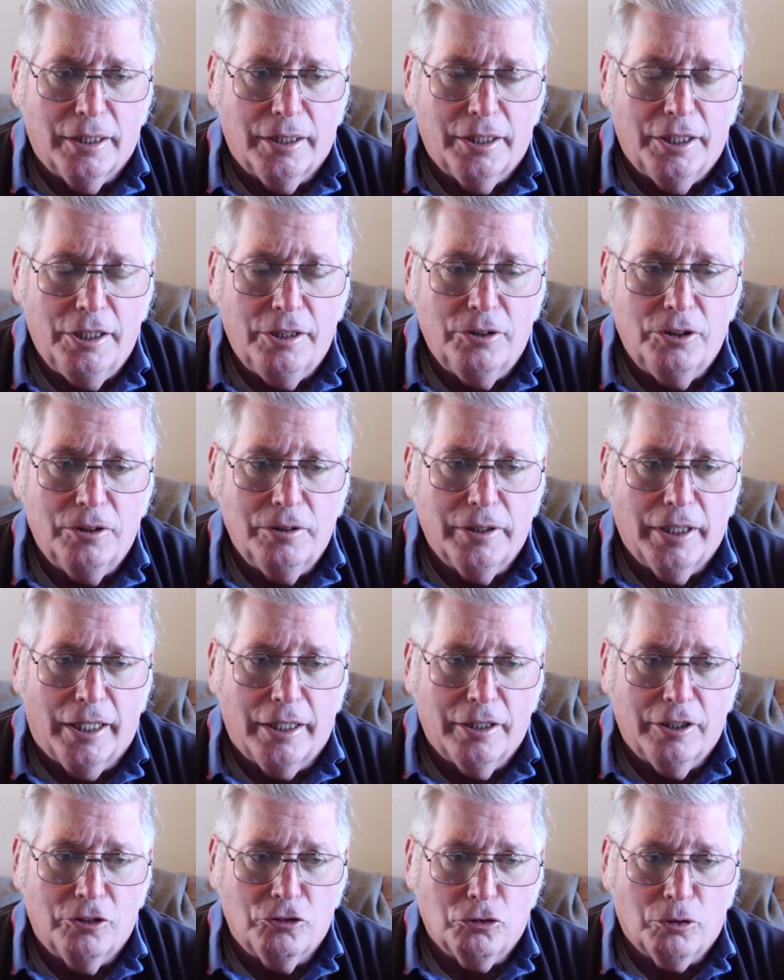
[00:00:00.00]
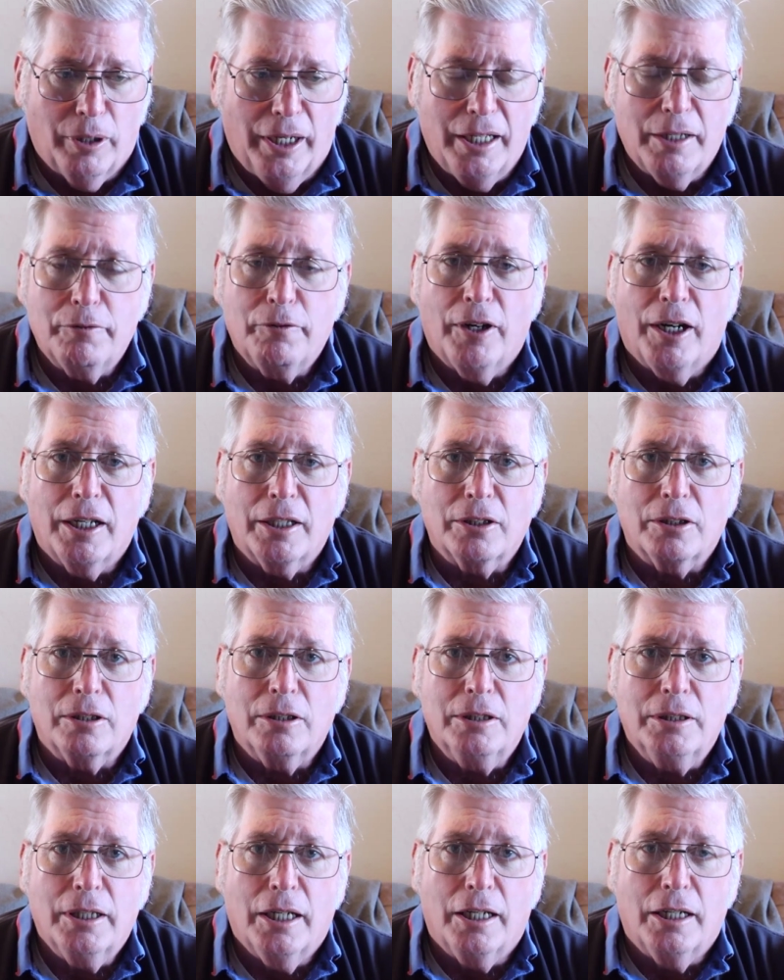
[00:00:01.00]
he knew that his
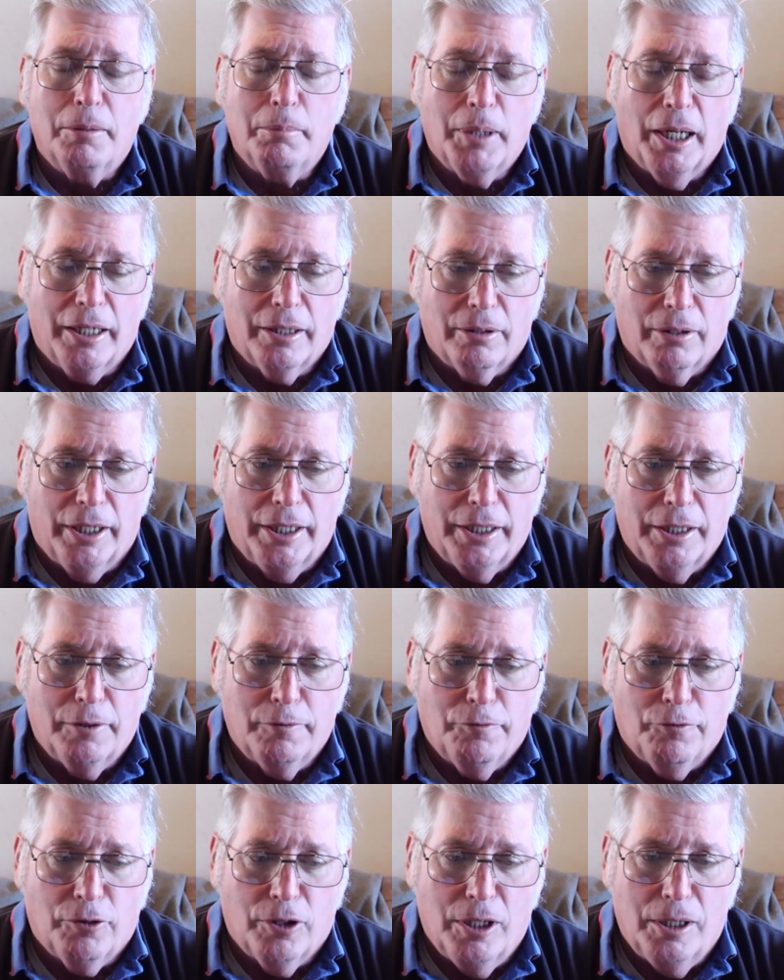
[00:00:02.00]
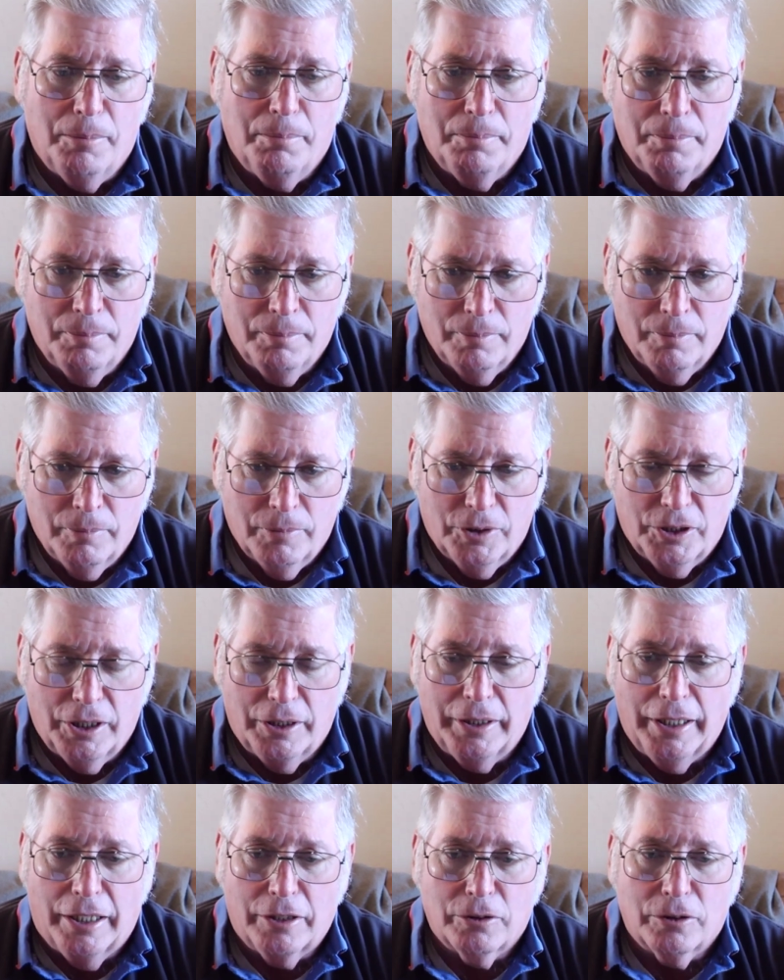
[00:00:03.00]
grandfather migrated from the
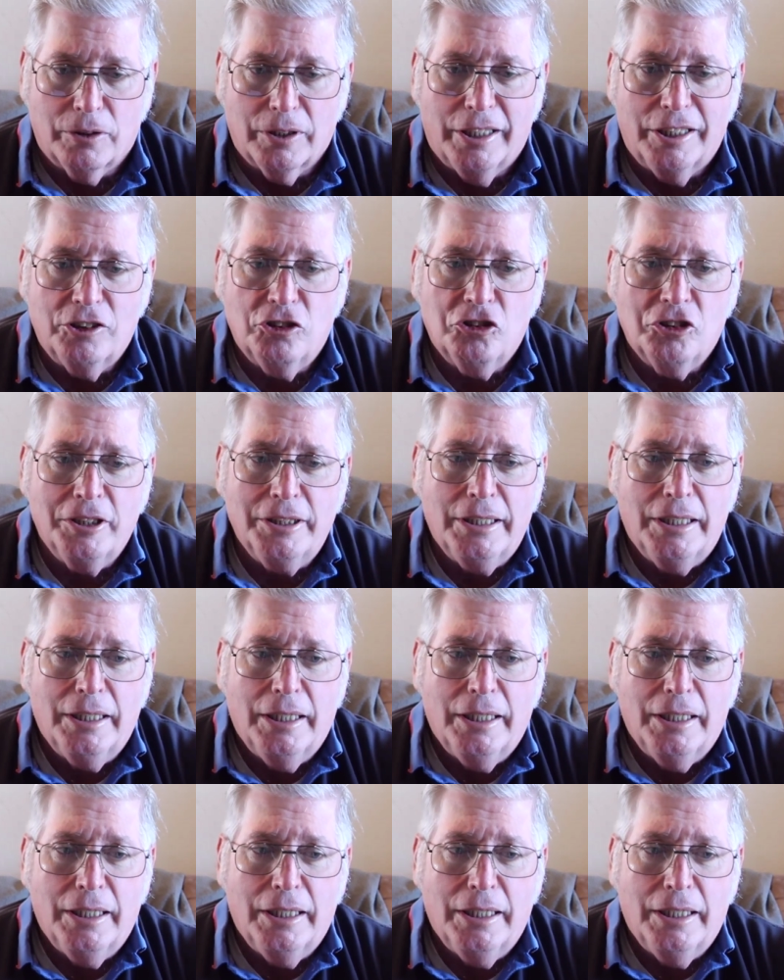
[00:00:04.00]
Netherlands,